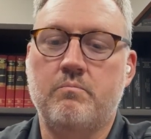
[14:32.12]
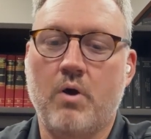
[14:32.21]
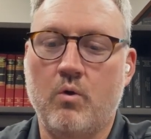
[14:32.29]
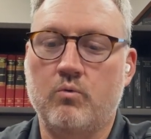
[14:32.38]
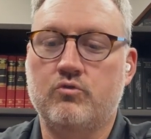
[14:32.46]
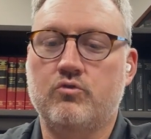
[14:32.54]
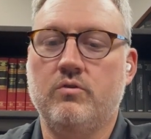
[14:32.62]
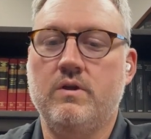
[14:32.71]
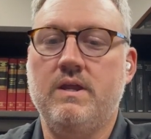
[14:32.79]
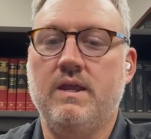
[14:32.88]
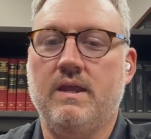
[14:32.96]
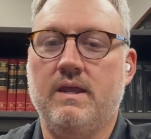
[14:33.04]

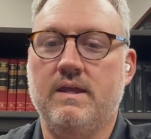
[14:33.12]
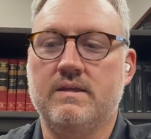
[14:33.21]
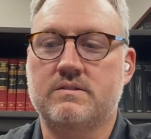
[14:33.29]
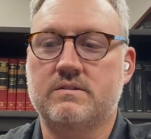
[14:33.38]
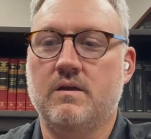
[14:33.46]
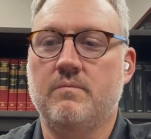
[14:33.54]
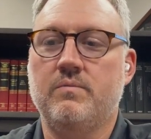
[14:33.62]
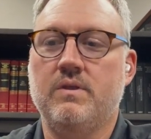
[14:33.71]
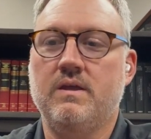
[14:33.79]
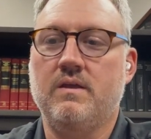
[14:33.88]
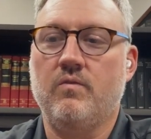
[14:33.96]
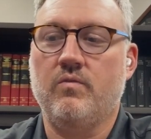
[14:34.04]
Poultry is
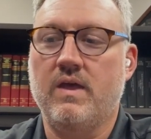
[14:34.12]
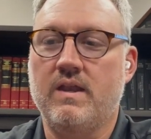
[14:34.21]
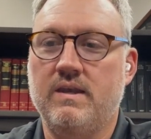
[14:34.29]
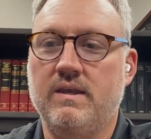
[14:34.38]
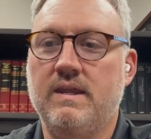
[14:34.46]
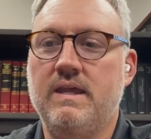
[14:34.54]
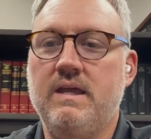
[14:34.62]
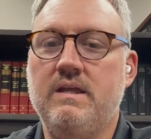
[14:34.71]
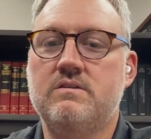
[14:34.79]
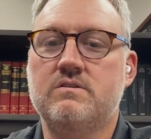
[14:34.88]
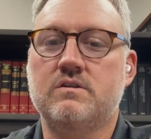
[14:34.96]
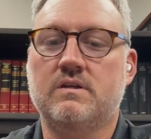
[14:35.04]
something that
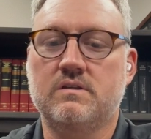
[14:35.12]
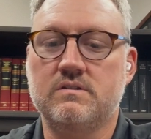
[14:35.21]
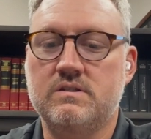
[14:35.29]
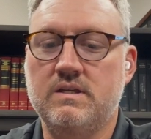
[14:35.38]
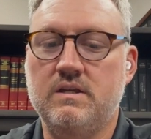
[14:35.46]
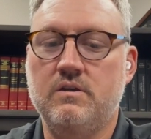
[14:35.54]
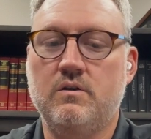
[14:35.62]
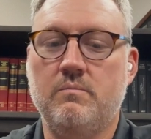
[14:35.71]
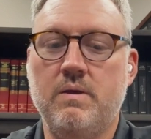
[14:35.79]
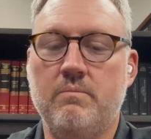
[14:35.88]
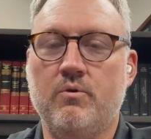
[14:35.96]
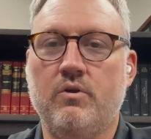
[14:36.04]
needs to continue to
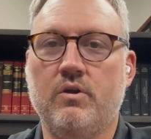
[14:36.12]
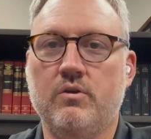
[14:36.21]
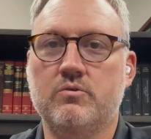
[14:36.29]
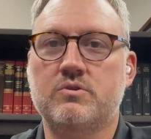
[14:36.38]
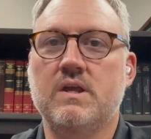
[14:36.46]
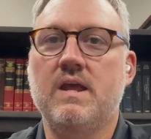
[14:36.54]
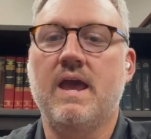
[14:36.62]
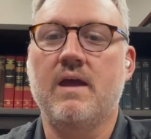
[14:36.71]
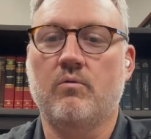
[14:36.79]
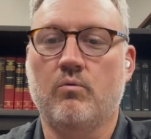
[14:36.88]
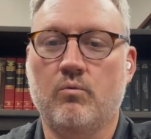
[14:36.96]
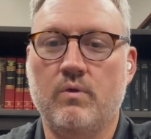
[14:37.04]
be produced
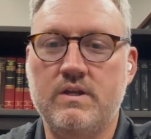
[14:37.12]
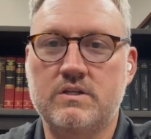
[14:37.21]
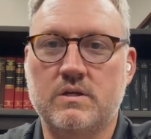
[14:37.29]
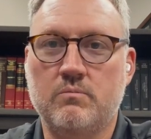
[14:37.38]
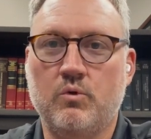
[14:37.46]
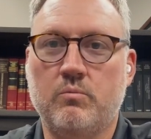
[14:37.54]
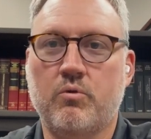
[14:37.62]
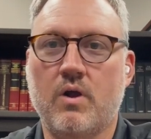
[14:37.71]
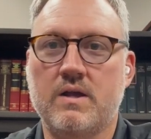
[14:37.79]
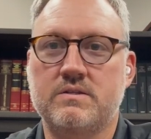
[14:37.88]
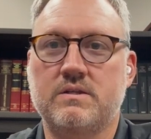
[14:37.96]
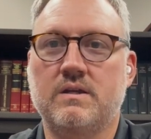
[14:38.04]
at reasonable
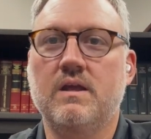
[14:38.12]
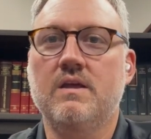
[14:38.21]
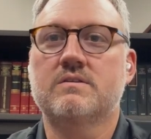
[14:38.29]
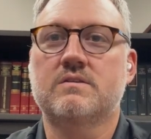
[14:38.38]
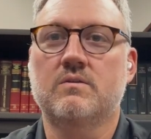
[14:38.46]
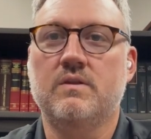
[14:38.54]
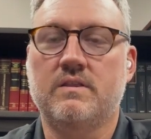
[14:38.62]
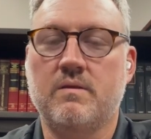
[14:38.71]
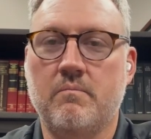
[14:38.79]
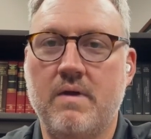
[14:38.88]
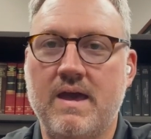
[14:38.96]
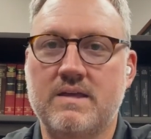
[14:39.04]
pricing so that
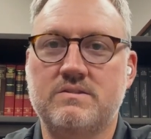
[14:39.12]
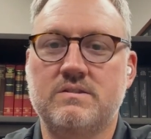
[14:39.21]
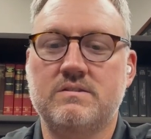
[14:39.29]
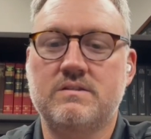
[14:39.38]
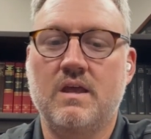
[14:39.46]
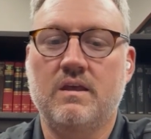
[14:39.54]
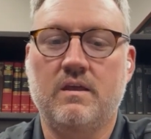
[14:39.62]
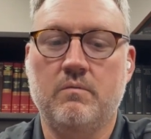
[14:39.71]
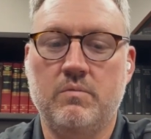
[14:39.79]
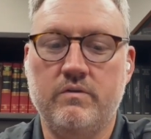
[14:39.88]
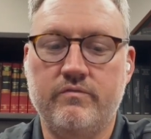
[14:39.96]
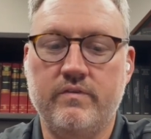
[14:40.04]
the masses
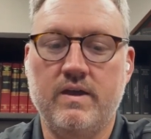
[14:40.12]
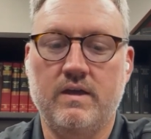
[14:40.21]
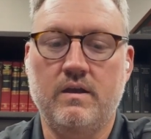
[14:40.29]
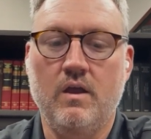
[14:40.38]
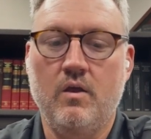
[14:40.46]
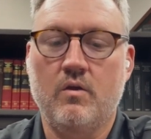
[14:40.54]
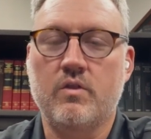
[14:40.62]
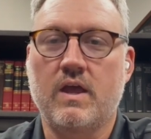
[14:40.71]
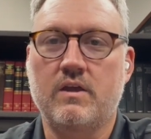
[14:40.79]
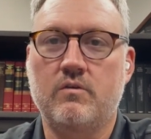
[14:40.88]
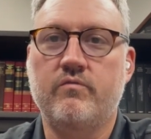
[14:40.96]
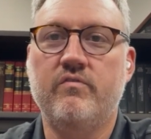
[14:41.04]
can be fed
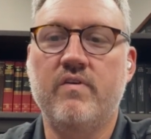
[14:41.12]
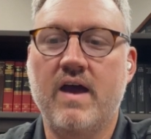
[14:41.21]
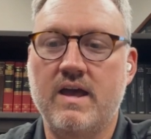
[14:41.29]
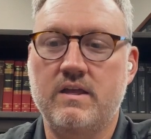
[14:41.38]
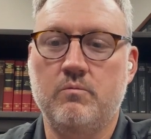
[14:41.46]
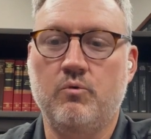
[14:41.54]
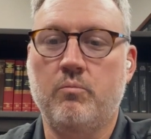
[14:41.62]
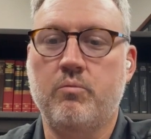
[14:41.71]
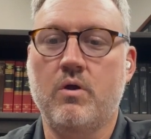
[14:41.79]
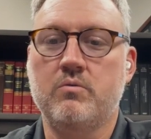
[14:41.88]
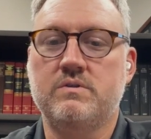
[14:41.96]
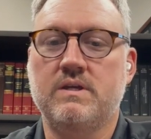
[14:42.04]
a valuable
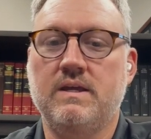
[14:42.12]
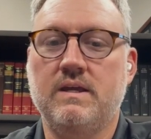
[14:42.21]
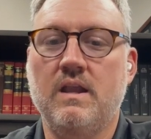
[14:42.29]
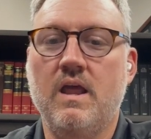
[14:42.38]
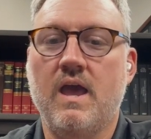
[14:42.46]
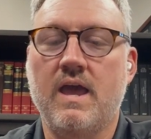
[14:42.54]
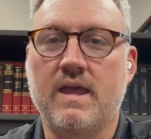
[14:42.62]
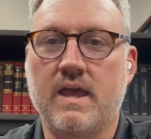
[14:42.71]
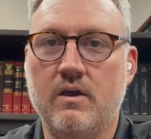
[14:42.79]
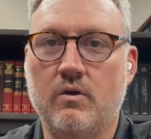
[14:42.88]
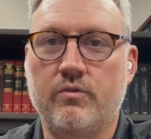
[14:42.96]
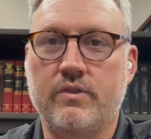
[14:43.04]
protein, a
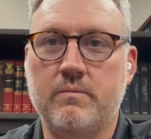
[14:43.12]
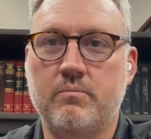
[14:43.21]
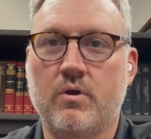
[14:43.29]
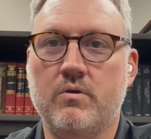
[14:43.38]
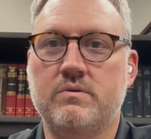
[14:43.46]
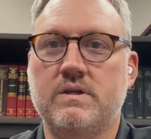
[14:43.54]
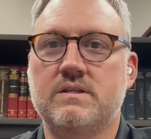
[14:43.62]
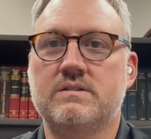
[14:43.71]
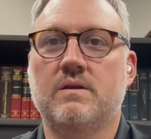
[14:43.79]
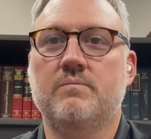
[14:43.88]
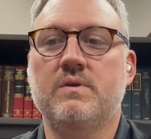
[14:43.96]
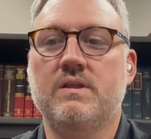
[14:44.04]
healthy protein,
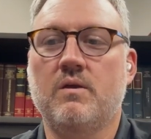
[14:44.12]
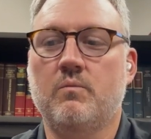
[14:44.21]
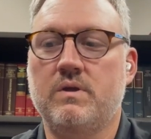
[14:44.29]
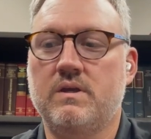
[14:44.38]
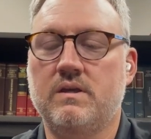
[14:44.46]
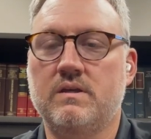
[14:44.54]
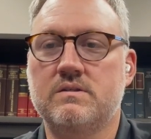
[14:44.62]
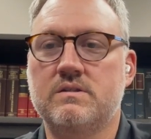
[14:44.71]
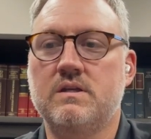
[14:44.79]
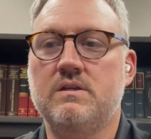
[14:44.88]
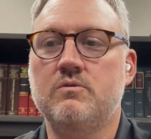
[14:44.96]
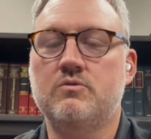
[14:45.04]
something that we can
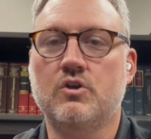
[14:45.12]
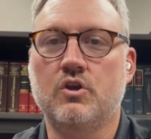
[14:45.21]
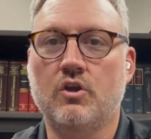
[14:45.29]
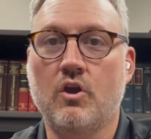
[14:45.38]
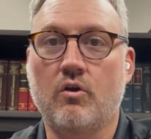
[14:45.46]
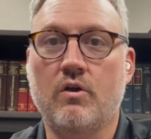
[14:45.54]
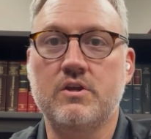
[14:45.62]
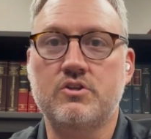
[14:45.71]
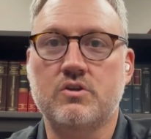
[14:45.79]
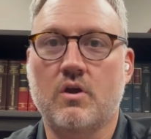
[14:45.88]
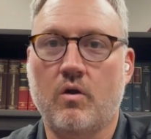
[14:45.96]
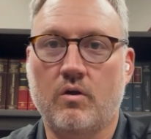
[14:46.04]
continue to
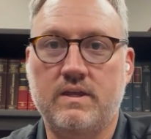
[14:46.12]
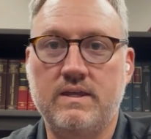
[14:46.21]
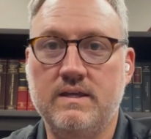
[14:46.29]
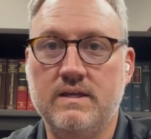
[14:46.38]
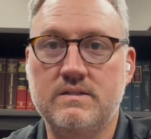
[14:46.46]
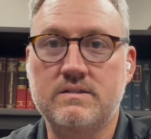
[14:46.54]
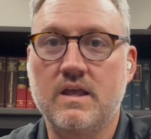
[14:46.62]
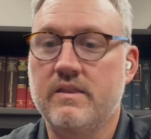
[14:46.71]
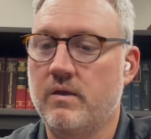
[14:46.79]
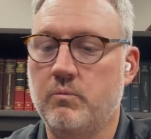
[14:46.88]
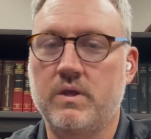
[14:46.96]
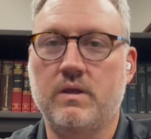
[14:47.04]
nourish our kids,
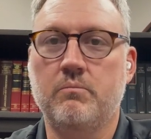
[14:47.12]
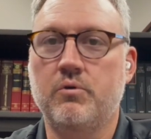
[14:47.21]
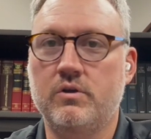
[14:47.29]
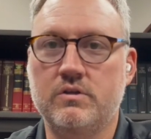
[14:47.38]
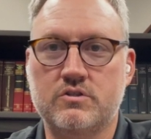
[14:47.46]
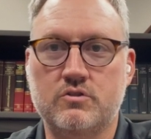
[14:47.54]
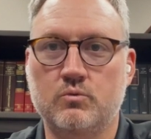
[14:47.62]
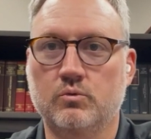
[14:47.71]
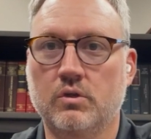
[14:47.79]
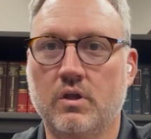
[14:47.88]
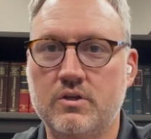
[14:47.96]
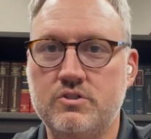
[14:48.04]
that we can put in
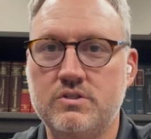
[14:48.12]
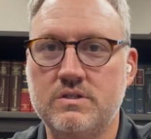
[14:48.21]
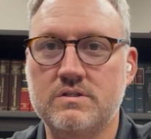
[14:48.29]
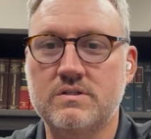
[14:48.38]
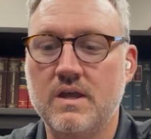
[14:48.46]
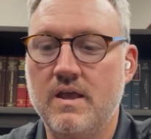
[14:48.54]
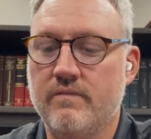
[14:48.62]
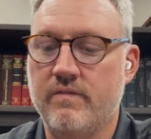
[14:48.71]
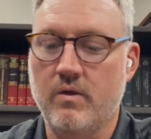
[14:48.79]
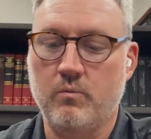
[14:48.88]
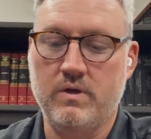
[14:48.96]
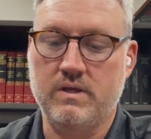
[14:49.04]
school lunches,
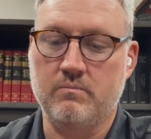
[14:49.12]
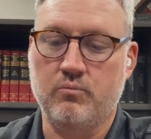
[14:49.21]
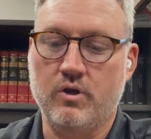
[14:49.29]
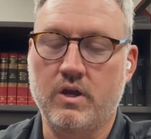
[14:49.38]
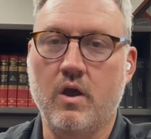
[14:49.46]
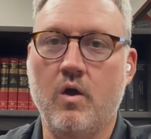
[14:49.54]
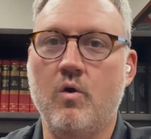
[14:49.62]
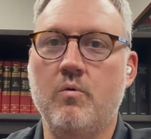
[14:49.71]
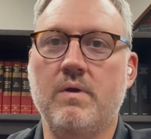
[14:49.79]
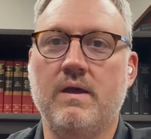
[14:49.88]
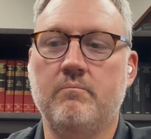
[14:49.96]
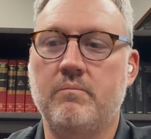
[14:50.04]
that we can bring
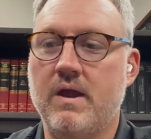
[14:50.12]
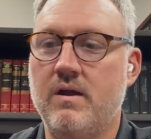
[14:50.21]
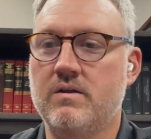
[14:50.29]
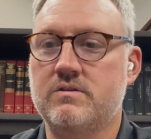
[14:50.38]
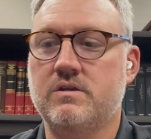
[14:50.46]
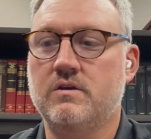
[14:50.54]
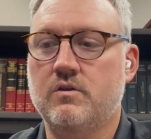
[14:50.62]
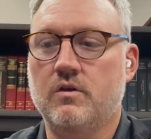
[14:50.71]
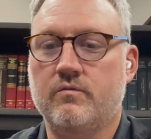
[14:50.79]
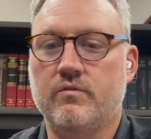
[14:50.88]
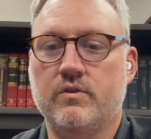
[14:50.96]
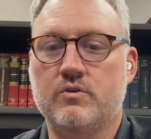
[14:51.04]
home, and parents can
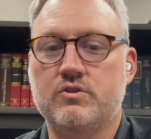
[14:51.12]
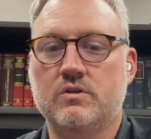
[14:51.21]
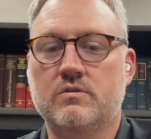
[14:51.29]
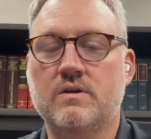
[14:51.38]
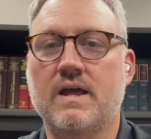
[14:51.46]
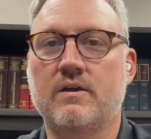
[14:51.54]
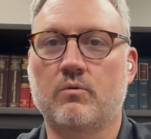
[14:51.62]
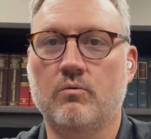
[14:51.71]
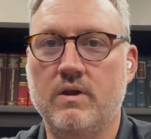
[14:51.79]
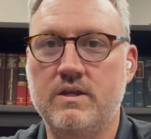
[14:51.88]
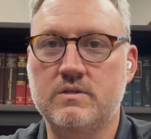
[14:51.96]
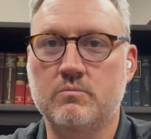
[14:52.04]
cook for their children at a
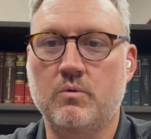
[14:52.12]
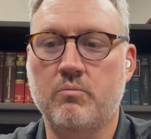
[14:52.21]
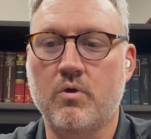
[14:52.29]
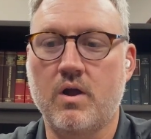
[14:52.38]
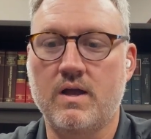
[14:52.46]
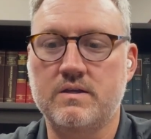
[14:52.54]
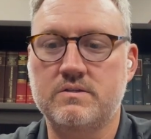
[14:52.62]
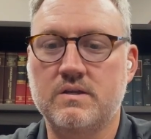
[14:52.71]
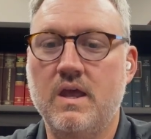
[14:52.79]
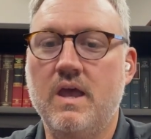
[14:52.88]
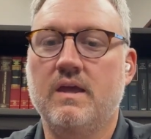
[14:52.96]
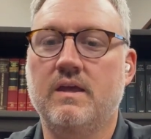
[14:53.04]
reasonable price,
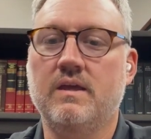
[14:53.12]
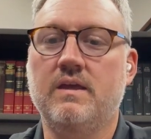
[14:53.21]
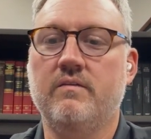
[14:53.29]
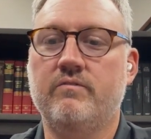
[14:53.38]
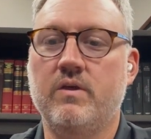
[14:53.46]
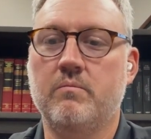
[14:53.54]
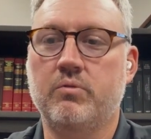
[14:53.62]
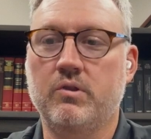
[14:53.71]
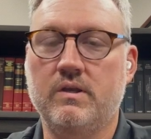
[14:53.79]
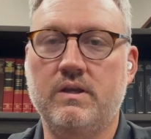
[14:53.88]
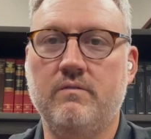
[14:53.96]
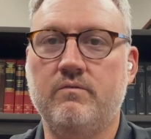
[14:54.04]
can give them
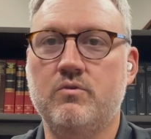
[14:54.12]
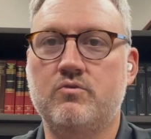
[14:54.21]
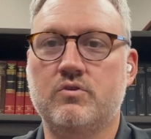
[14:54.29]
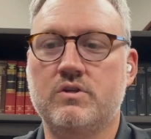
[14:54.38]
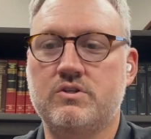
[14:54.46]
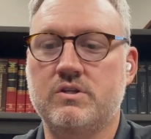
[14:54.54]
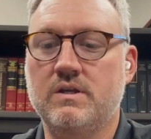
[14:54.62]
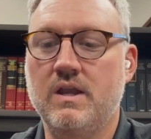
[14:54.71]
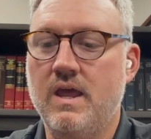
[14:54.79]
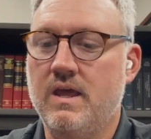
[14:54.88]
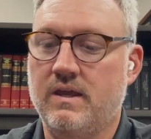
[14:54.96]
plenty of nutrition